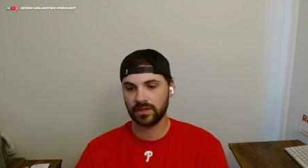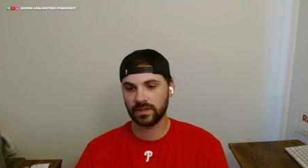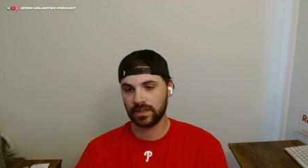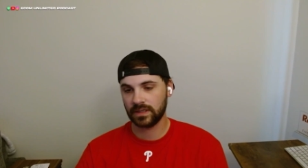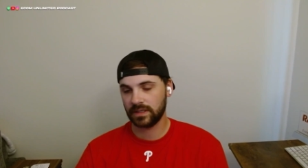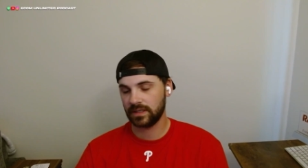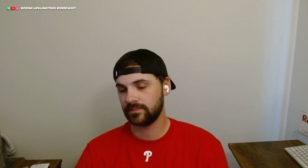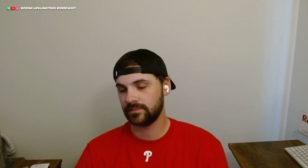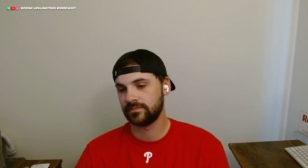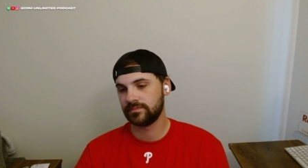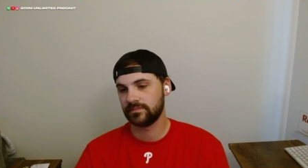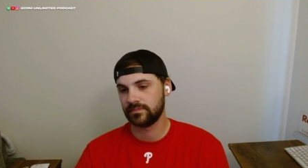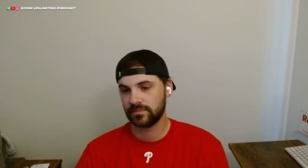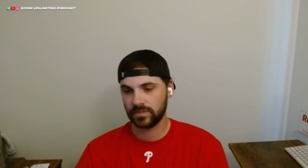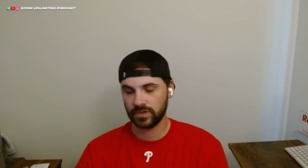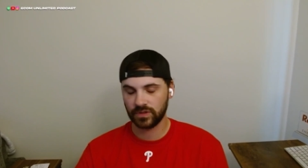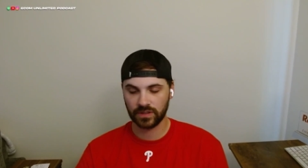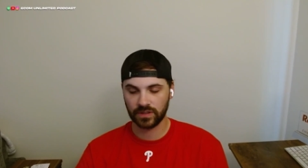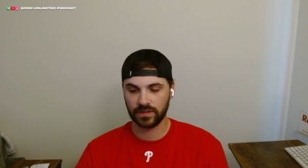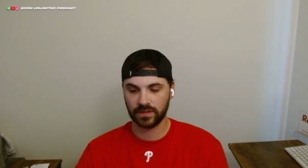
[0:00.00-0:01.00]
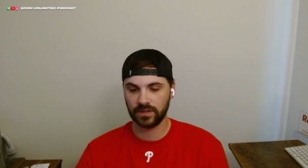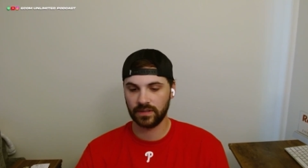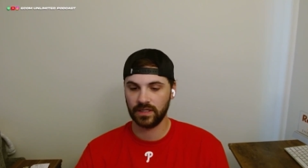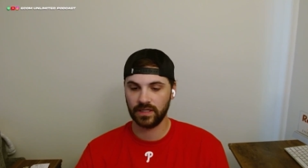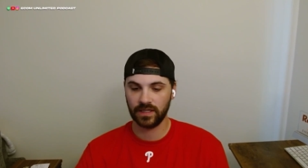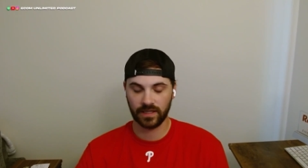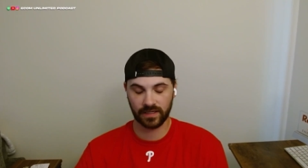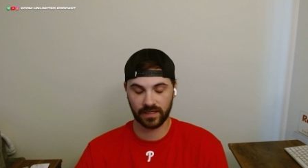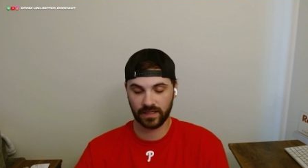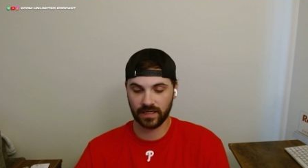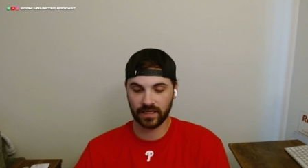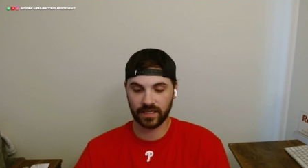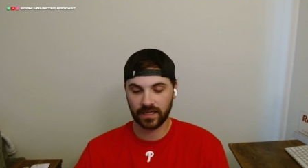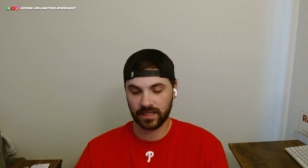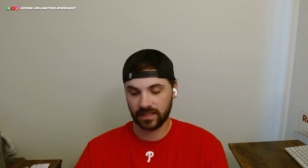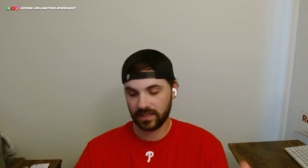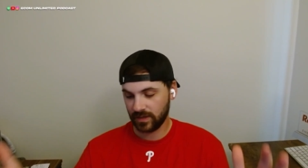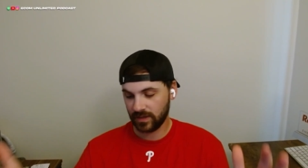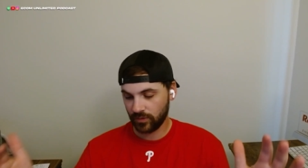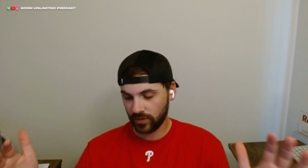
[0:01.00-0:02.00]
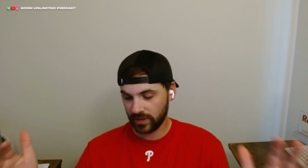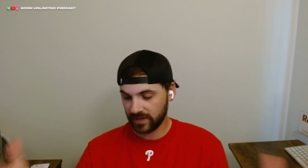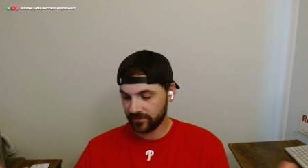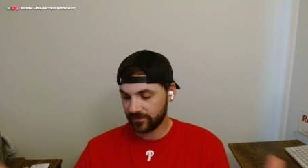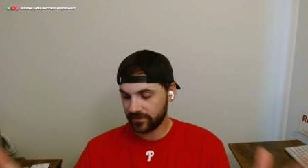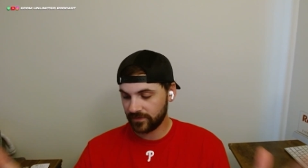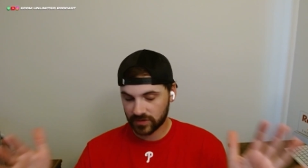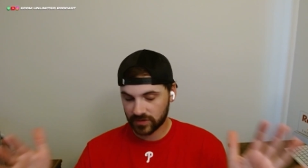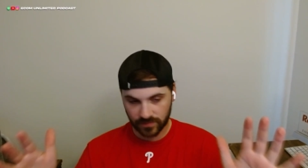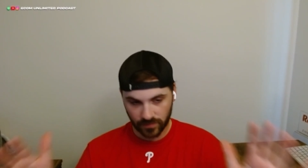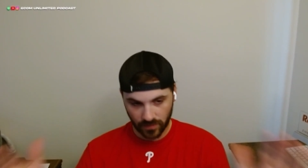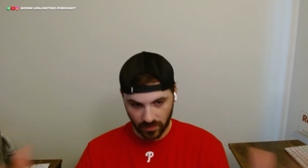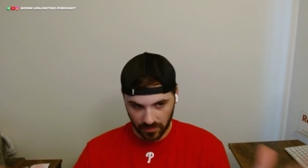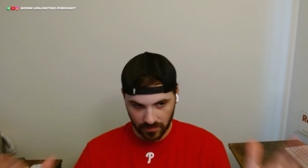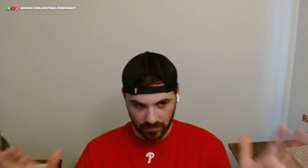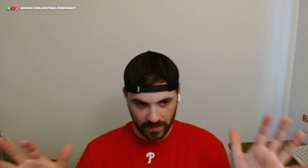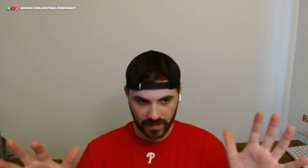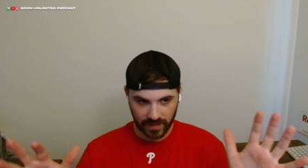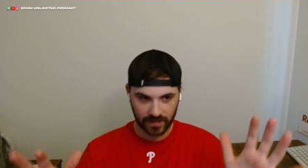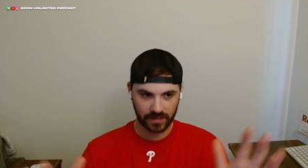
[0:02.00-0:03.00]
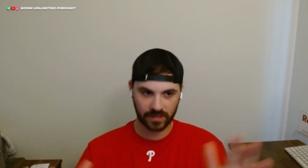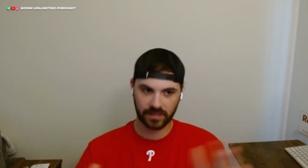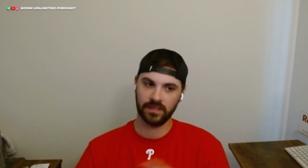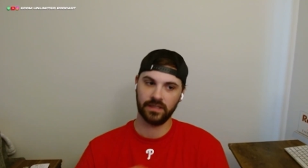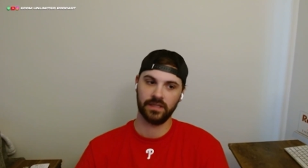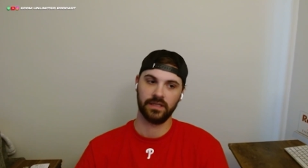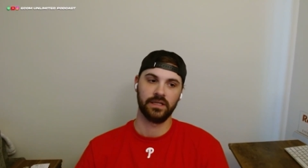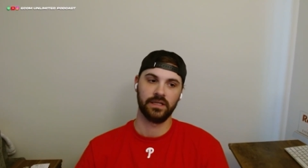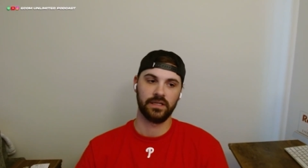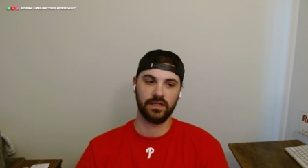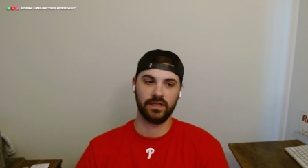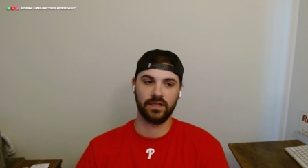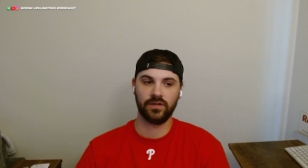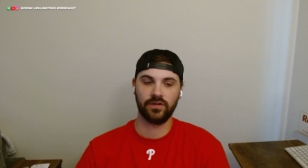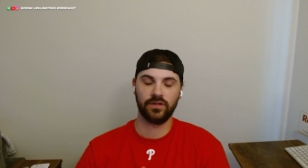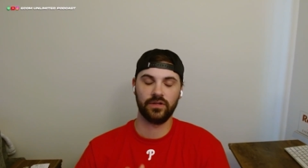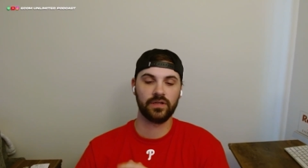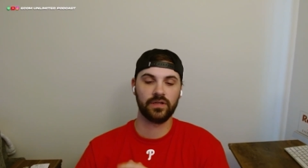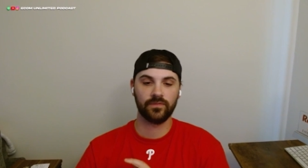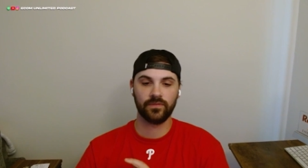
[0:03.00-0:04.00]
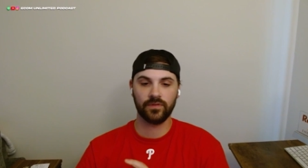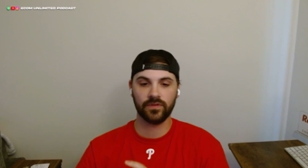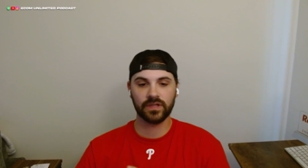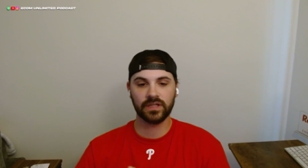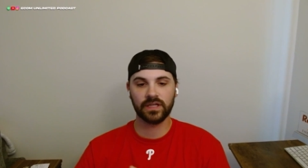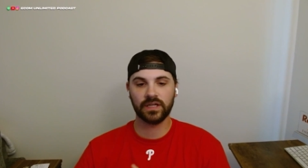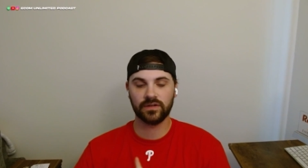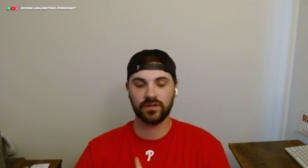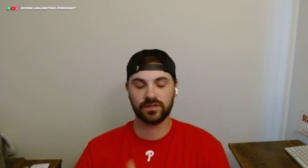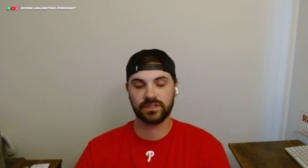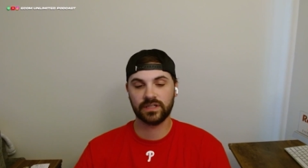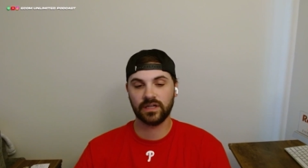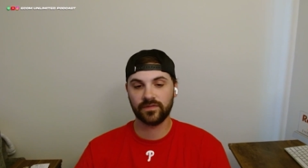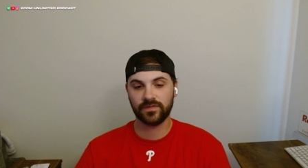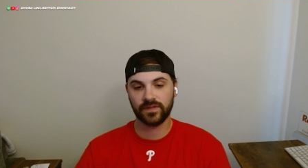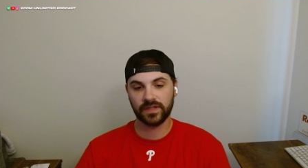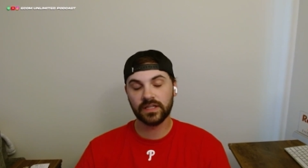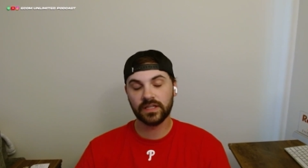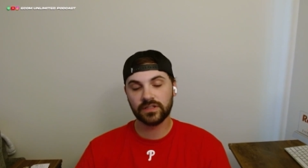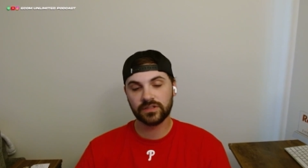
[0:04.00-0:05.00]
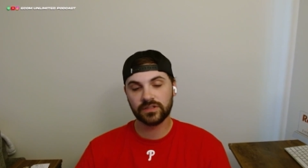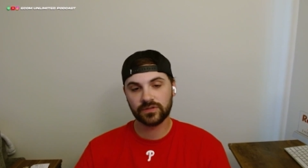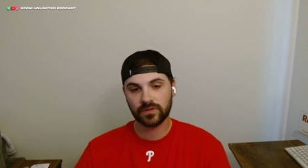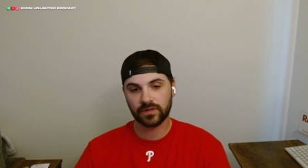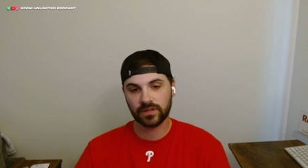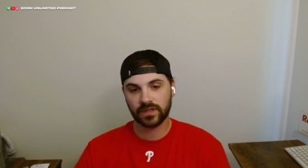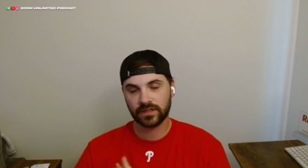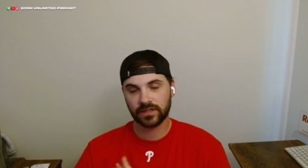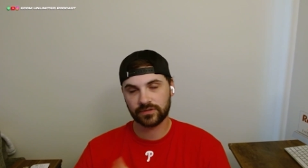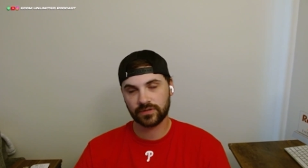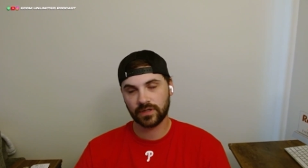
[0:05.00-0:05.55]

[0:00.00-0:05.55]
Um, you can no. again if you're smart about it you know, you can really get yourself into a lot of